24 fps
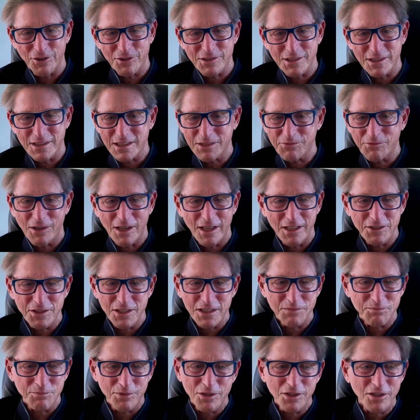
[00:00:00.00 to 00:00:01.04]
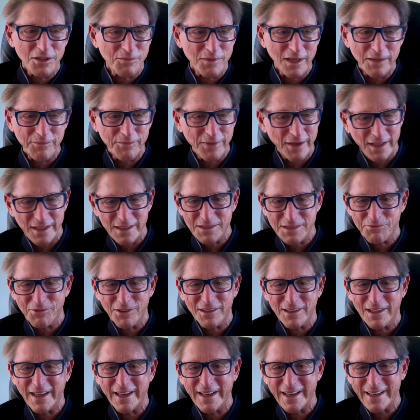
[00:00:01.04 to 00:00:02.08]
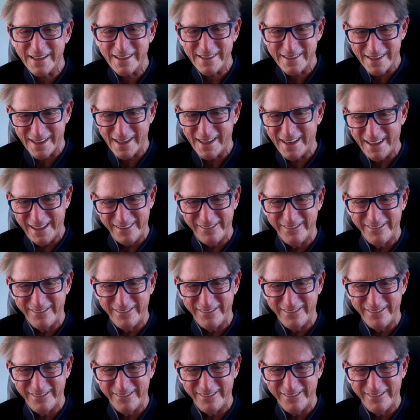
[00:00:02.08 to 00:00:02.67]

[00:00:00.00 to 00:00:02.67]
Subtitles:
He said, well, I just put on my pants one leg at a time.